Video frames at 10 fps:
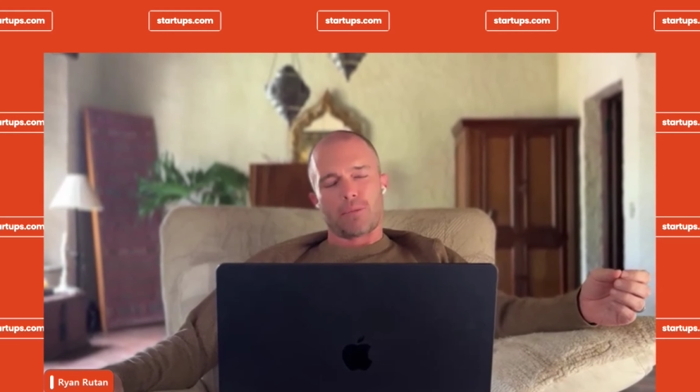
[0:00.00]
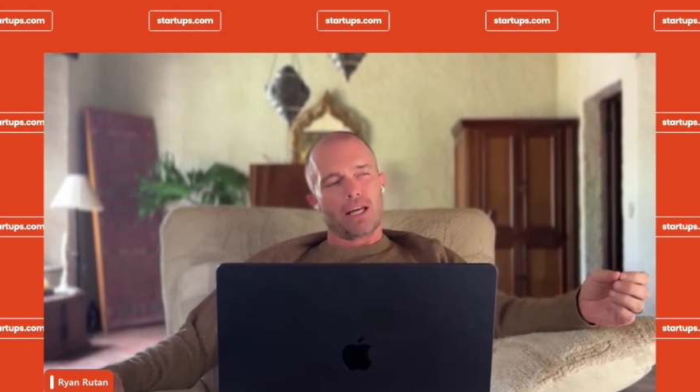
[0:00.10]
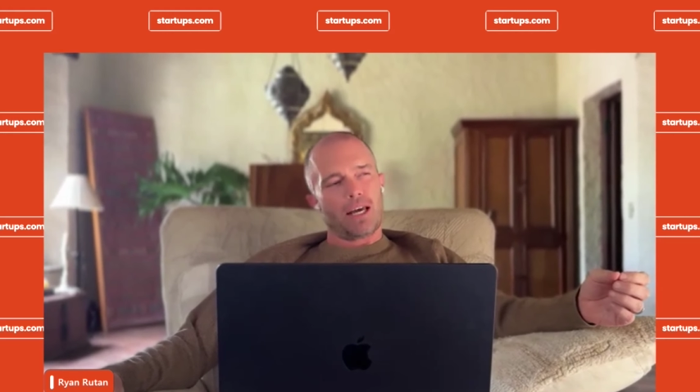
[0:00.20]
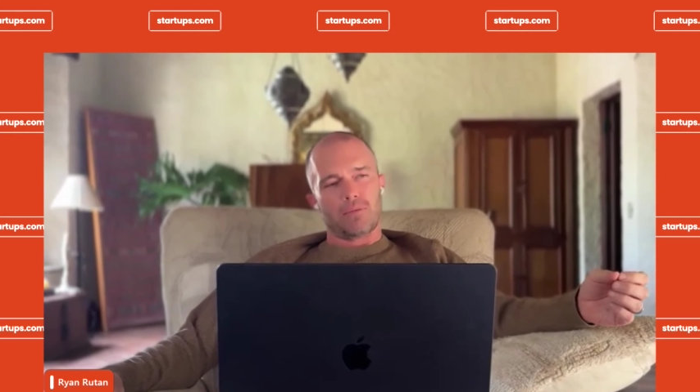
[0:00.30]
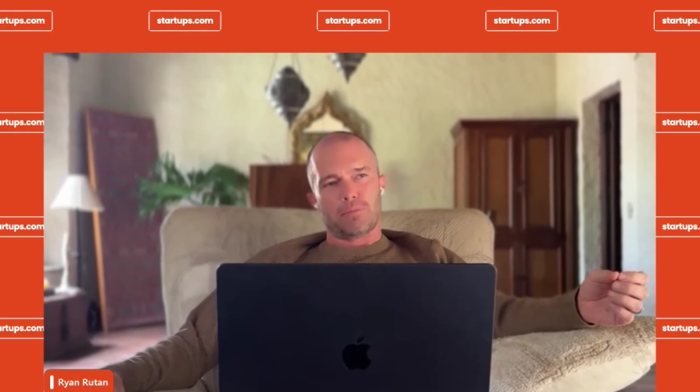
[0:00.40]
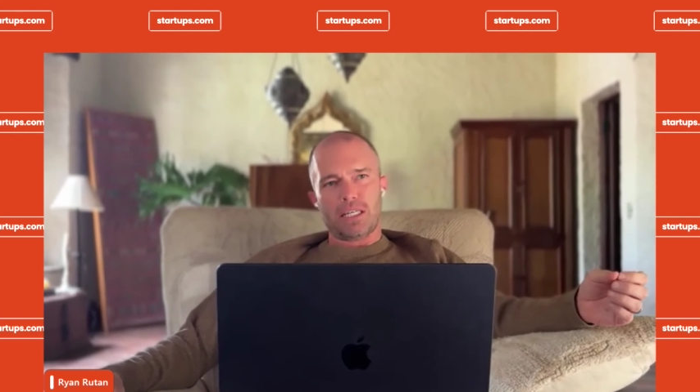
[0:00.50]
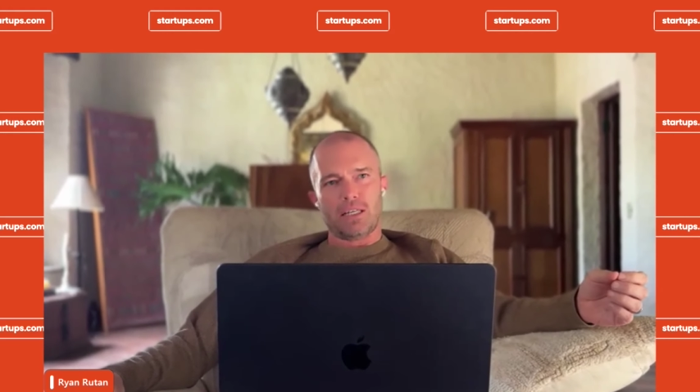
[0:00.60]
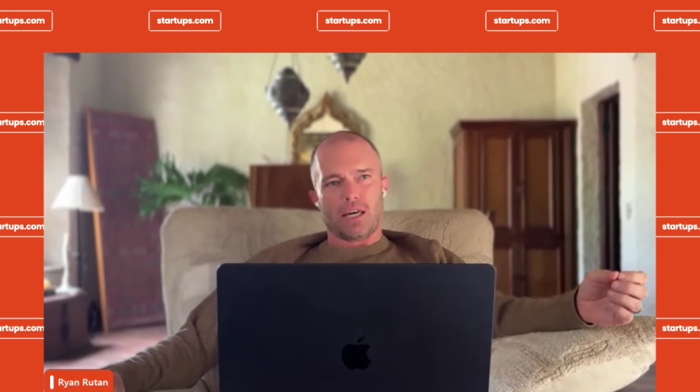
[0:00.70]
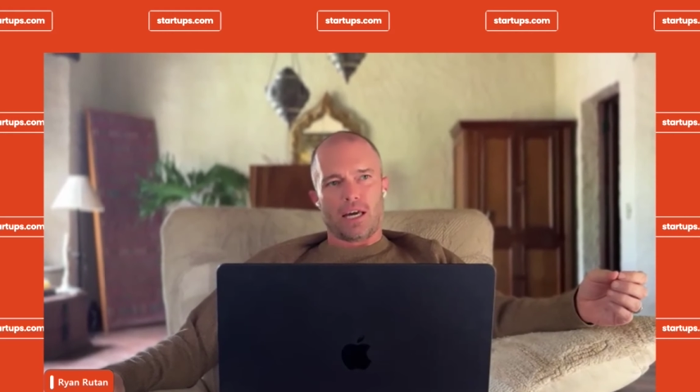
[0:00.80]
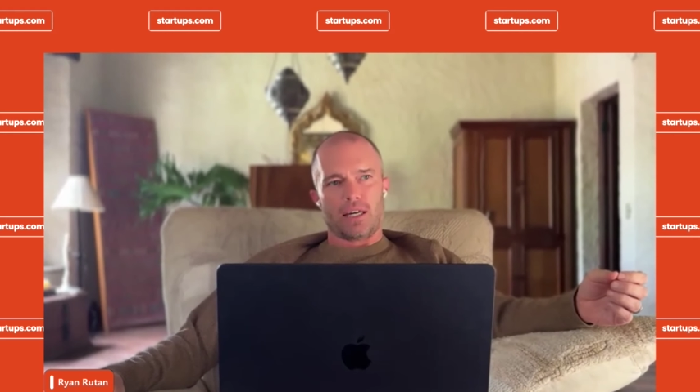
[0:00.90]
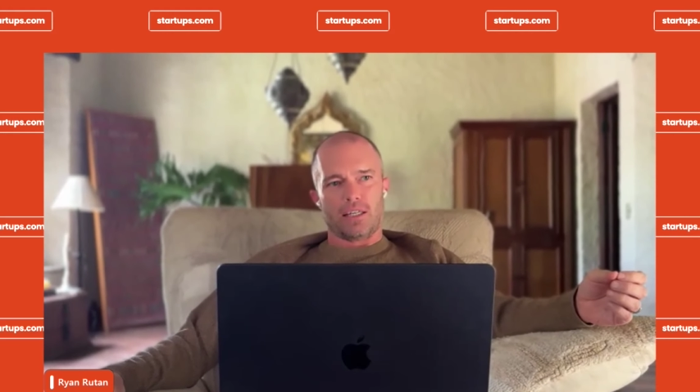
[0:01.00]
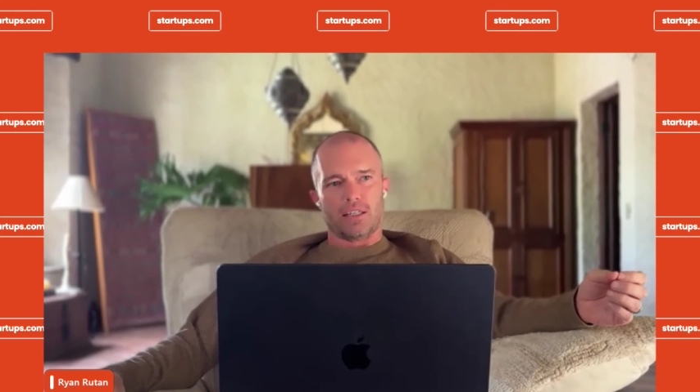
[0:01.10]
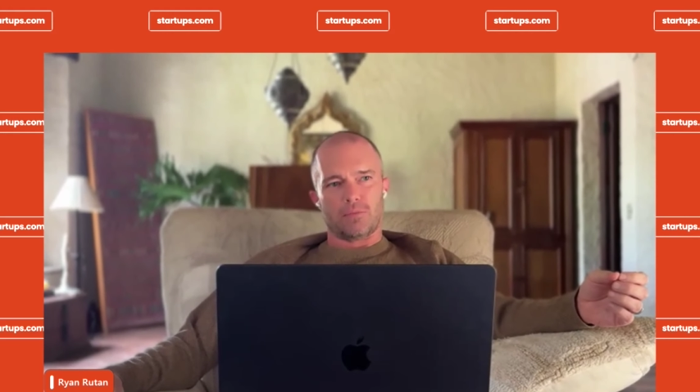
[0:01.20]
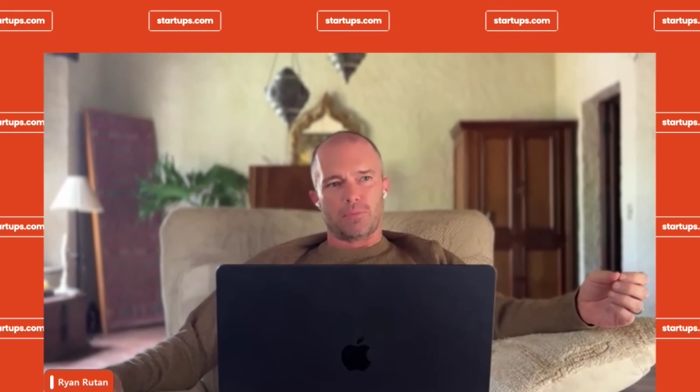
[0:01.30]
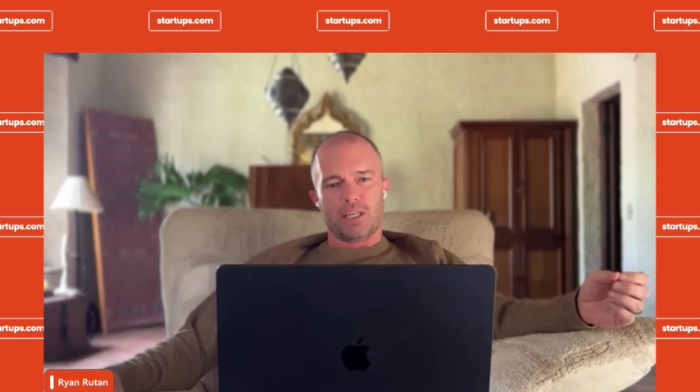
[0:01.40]
I mean, eh, being
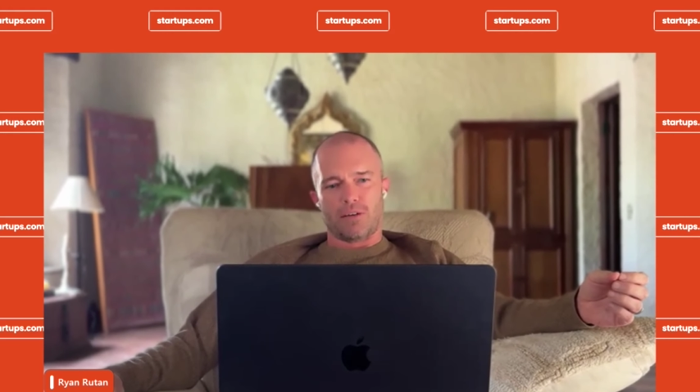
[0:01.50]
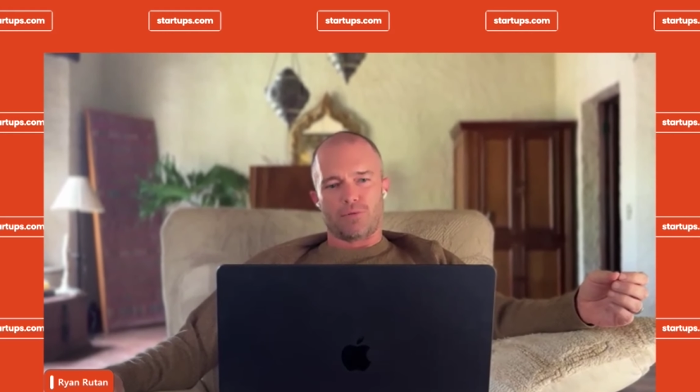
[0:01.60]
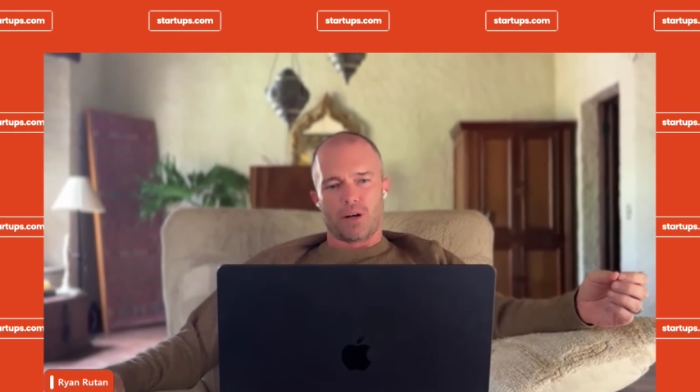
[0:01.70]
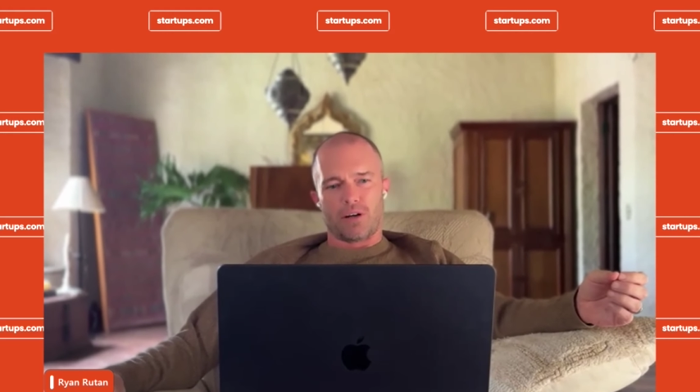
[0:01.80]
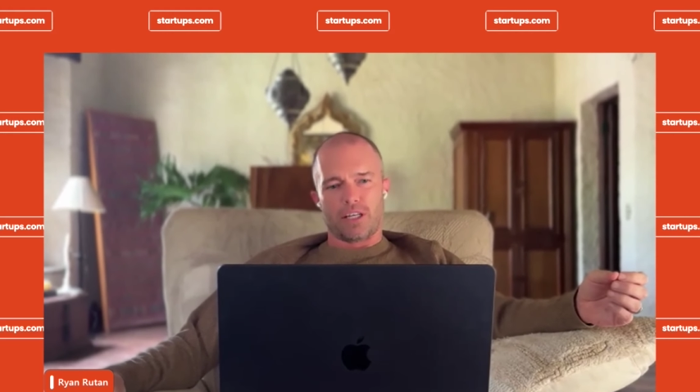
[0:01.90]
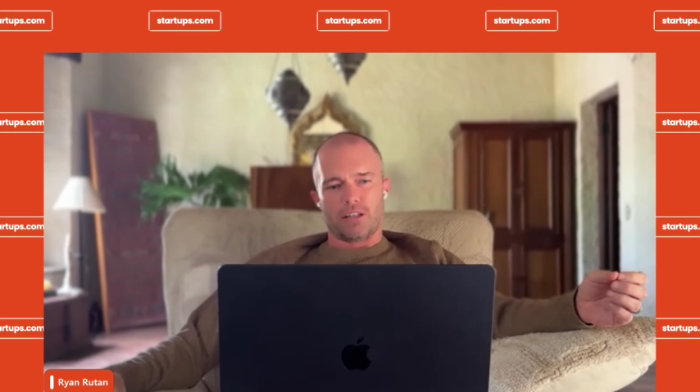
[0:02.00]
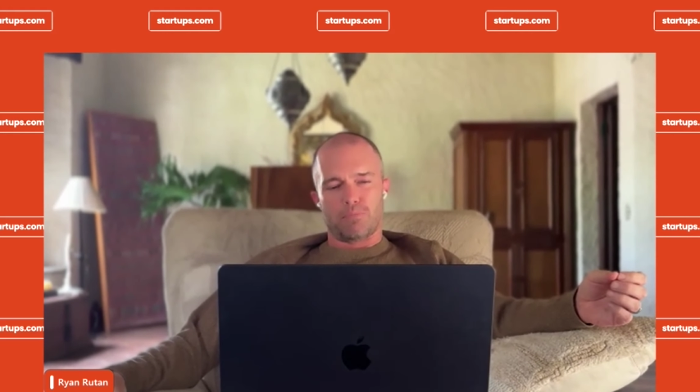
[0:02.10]
a being a very